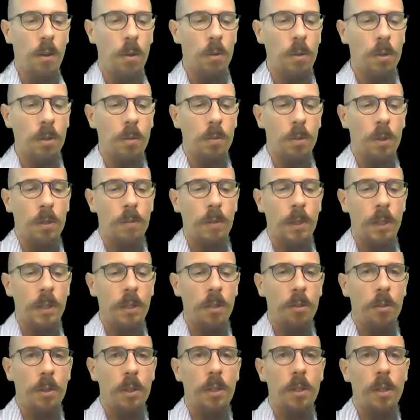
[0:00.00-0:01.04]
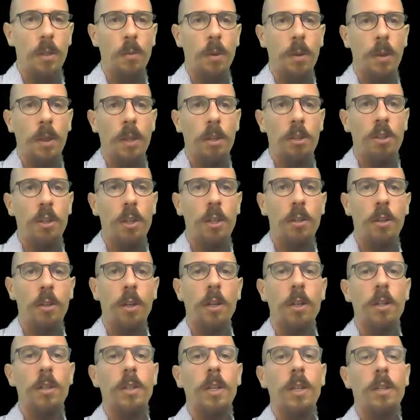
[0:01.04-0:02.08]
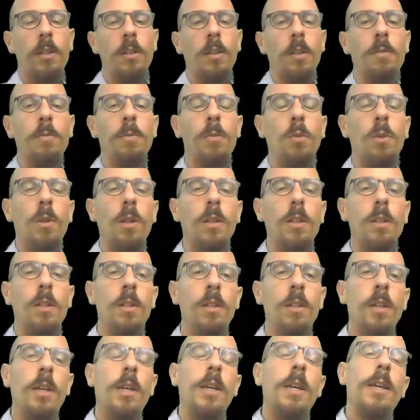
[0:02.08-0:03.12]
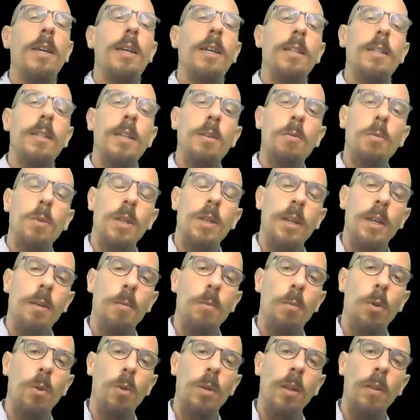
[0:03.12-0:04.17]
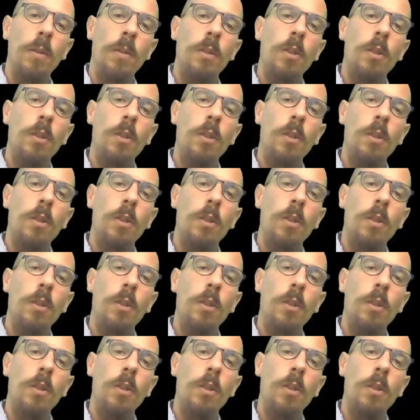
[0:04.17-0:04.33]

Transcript: Also, what's very interesting with generalized additive model is that we can model